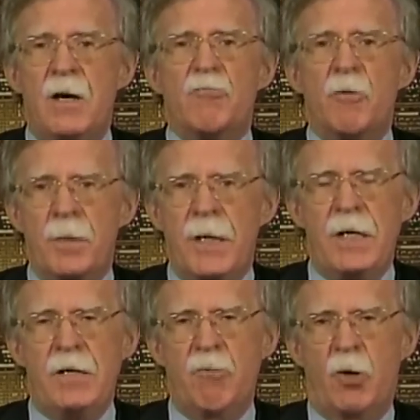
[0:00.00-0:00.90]

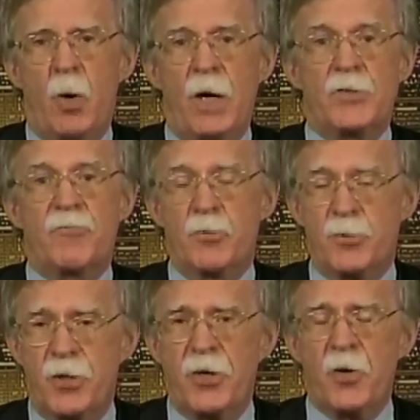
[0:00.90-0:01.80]
repeated requests for
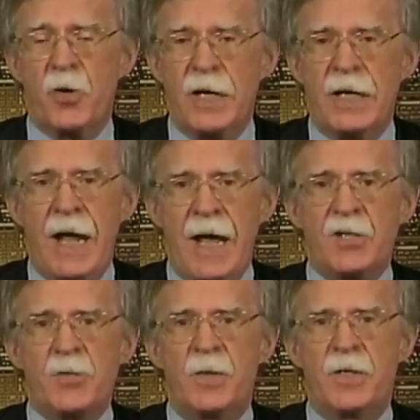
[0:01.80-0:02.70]
security
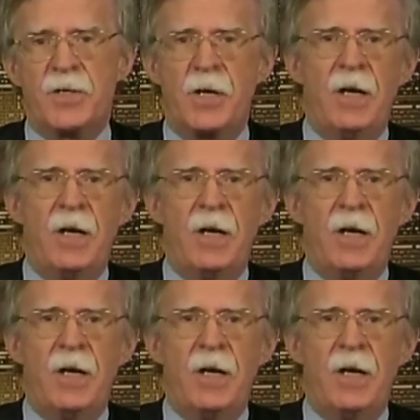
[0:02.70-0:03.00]
enhancements